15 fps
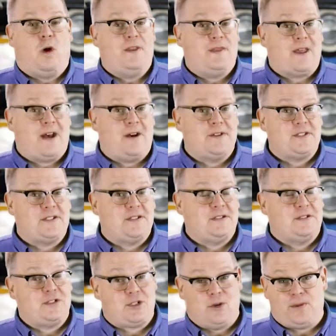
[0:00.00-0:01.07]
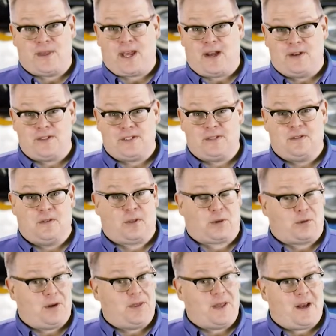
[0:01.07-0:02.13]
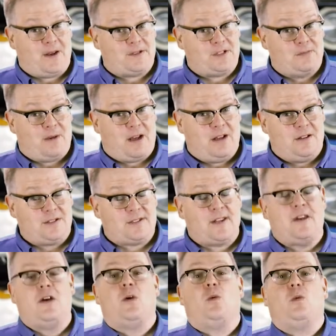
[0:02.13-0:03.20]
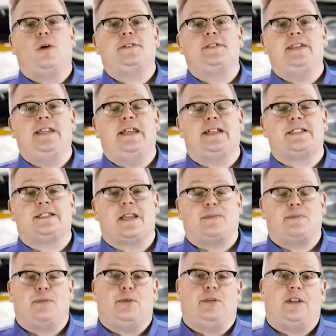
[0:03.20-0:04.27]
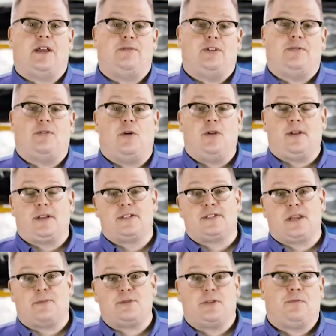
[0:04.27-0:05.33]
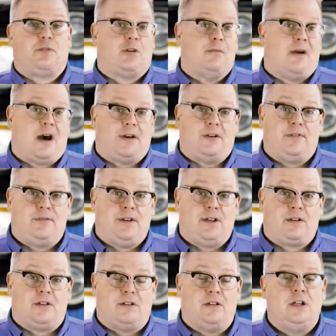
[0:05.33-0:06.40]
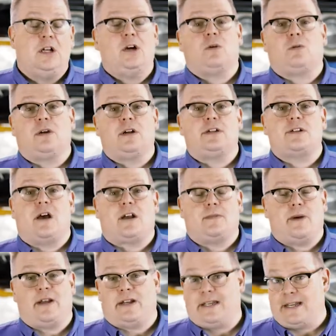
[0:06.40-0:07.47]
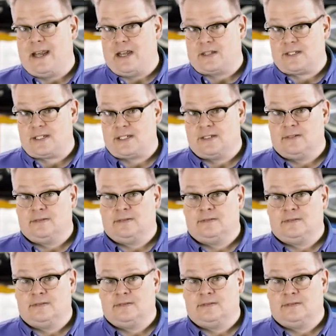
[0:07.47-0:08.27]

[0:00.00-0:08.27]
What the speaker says: 1,000, 2,000, 3,000 miles? What's the acceptable level of oil consumption for a modern vehicle? We're going to talk about it next.